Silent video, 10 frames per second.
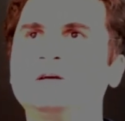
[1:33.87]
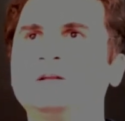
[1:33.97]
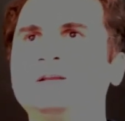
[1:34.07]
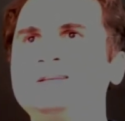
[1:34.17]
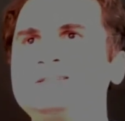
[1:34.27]

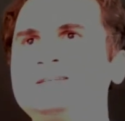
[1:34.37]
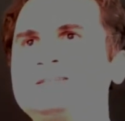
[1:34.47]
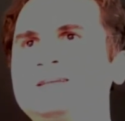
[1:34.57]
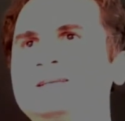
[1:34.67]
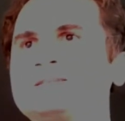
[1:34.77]
this
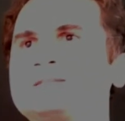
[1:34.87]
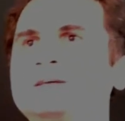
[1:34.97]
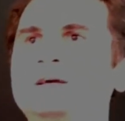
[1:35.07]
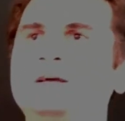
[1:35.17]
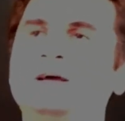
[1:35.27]
distance,
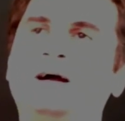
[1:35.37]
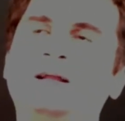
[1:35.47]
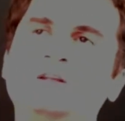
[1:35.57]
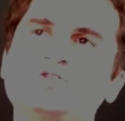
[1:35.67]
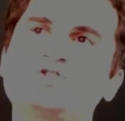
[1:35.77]
and
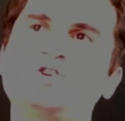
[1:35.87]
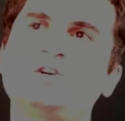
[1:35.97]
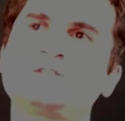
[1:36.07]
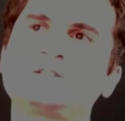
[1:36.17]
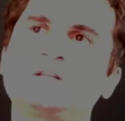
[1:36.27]
it
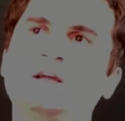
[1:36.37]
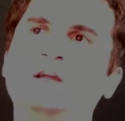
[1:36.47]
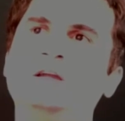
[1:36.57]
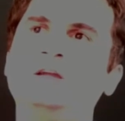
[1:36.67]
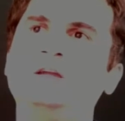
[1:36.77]
just
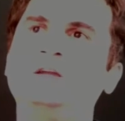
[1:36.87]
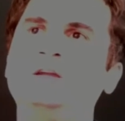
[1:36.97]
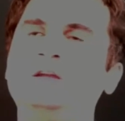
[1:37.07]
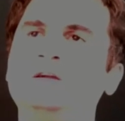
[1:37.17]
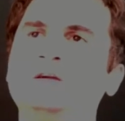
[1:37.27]

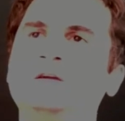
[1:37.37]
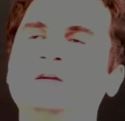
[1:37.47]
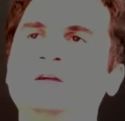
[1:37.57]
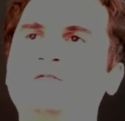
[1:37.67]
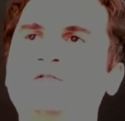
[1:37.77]

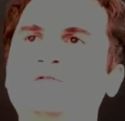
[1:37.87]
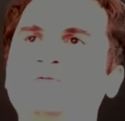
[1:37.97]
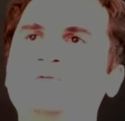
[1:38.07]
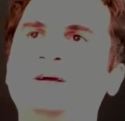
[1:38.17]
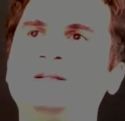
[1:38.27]
if you
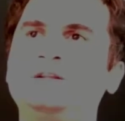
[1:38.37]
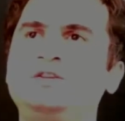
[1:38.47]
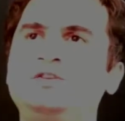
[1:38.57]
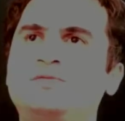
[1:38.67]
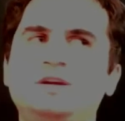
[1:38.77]
look at the
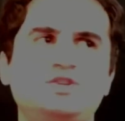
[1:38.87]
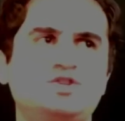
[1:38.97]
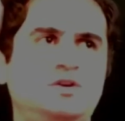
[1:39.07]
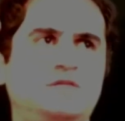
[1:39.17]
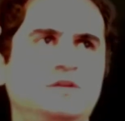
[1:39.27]
direction
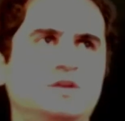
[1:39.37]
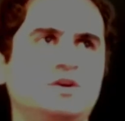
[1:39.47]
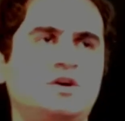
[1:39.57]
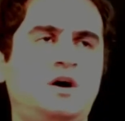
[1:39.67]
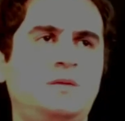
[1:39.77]
of the
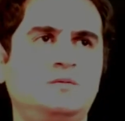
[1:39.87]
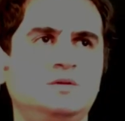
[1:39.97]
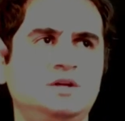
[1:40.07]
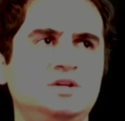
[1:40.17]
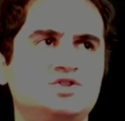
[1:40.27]
couple,
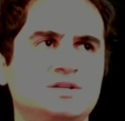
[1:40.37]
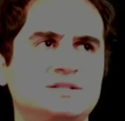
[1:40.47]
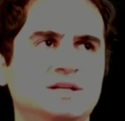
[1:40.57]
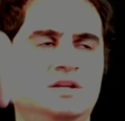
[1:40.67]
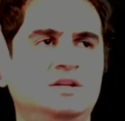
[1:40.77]
it's just
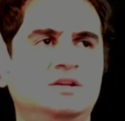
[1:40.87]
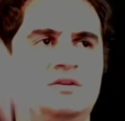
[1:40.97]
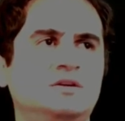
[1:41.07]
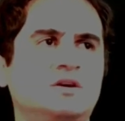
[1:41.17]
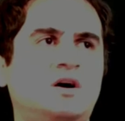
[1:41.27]

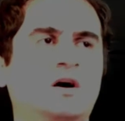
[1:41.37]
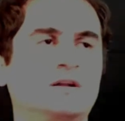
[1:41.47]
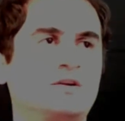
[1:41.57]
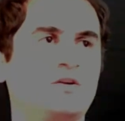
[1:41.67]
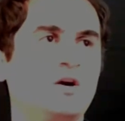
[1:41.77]
a
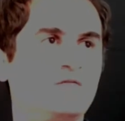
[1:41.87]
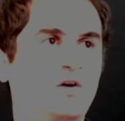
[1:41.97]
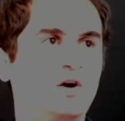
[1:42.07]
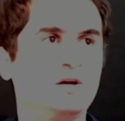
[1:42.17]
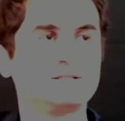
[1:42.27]

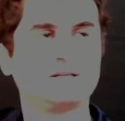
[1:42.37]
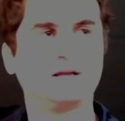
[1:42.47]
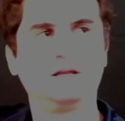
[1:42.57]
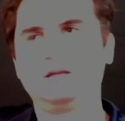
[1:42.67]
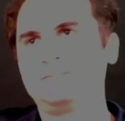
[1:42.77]
clockwise a
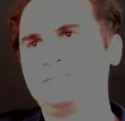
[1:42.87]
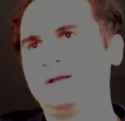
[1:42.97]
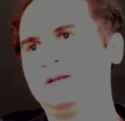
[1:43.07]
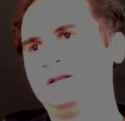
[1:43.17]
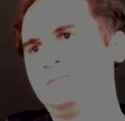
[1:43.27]

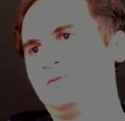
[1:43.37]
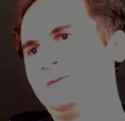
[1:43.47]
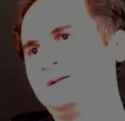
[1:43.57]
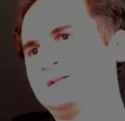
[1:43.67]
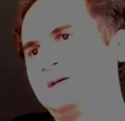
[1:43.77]
bending moment.
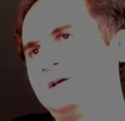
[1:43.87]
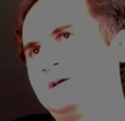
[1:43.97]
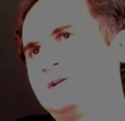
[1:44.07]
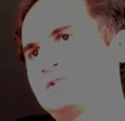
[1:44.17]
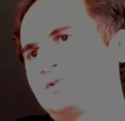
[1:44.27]

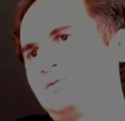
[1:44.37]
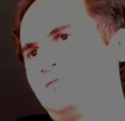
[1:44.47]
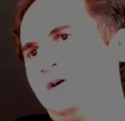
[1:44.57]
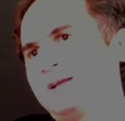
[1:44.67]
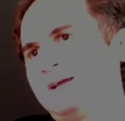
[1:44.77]
So one
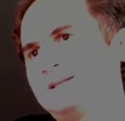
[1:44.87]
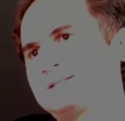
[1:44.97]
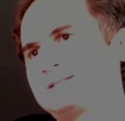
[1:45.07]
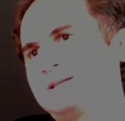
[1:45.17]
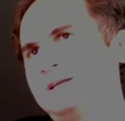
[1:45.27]
can
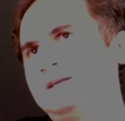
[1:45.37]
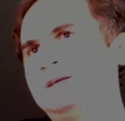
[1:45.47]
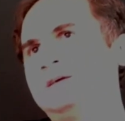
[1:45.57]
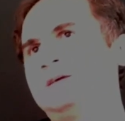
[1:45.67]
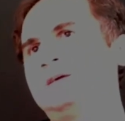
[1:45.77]
say
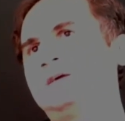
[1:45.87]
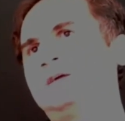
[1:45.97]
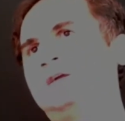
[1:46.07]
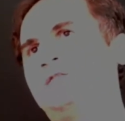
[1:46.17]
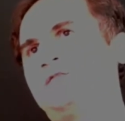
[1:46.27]

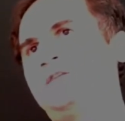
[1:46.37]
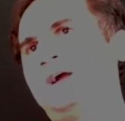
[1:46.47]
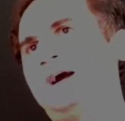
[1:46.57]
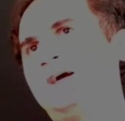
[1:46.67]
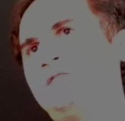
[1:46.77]
if we
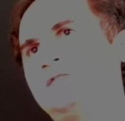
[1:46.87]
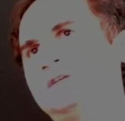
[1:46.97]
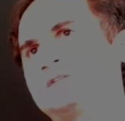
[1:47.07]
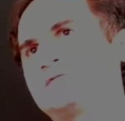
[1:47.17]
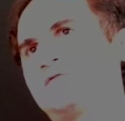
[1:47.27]
have
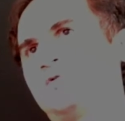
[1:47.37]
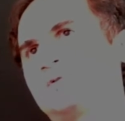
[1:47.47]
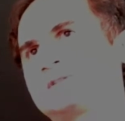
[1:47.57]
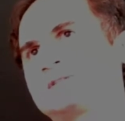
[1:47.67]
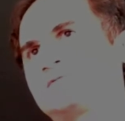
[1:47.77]
this
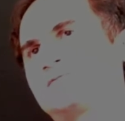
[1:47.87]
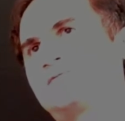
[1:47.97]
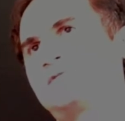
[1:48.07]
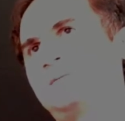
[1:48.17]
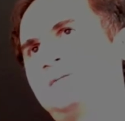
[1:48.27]
force
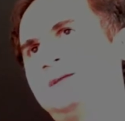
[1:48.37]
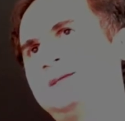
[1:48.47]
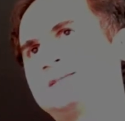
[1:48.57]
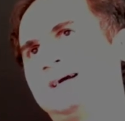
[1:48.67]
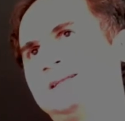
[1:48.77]
replaced
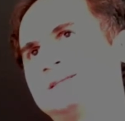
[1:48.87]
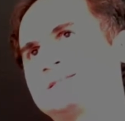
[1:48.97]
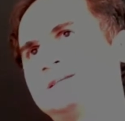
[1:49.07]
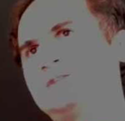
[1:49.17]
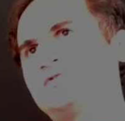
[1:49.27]
at the
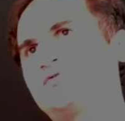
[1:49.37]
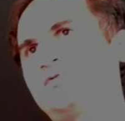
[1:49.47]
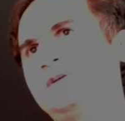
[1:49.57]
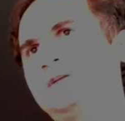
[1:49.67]
centroid,